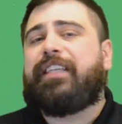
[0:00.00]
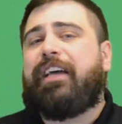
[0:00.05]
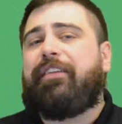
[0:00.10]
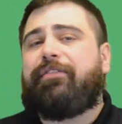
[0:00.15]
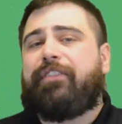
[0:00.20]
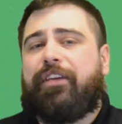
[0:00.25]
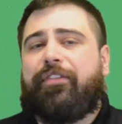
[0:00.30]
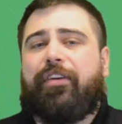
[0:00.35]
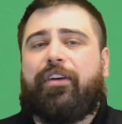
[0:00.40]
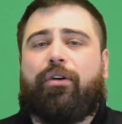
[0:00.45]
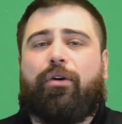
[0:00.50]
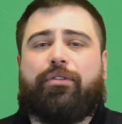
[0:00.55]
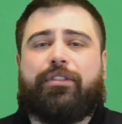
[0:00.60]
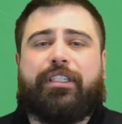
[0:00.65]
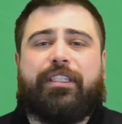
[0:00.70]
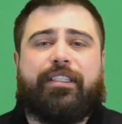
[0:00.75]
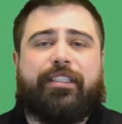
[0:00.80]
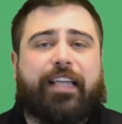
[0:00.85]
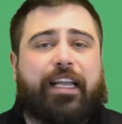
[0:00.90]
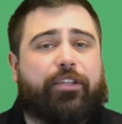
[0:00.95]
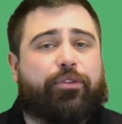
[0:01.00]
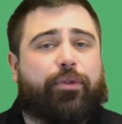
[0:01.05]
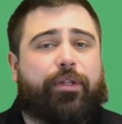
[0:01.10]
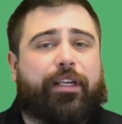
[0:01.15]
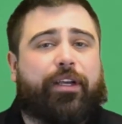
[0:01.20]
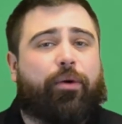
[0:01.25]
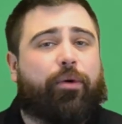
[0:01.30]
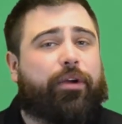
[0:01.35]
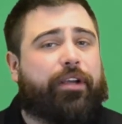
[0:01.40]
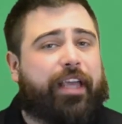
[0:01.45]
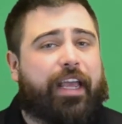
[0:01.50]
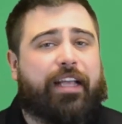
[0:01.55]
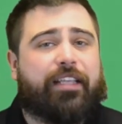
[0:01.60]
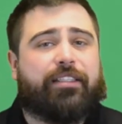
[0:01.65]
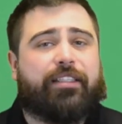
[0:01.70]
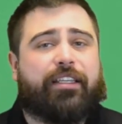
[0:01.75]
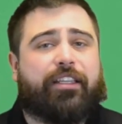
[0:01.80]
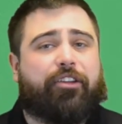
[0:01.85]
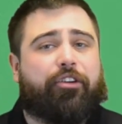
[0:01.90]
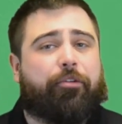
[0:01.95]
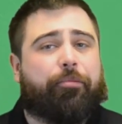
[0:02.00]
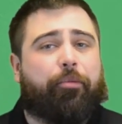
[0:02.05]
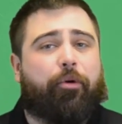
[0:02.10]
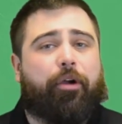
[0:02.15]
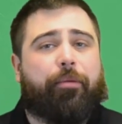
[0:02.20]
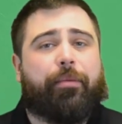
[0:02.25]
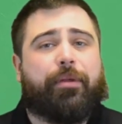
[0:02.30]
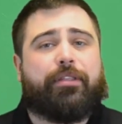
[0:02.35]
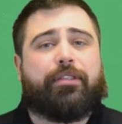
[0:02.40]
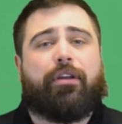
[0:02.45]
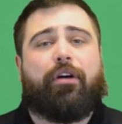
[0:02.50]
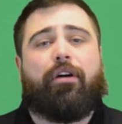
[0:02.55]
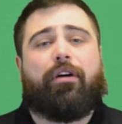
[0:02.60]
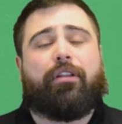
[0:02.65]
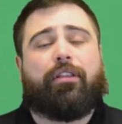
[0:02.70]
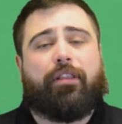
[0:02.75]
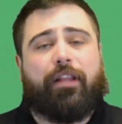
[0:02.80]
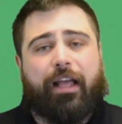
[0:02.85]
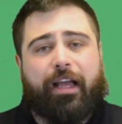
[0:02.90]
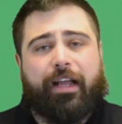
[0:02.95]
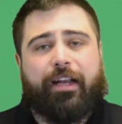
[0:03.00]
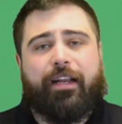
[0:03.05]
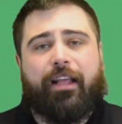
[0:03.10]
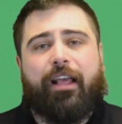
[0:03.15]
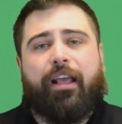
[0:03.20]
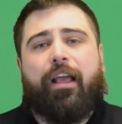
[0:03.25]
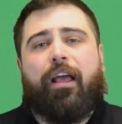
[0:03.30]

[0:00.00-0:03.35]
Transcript: have difficulty scheduling or canceling their appointments online,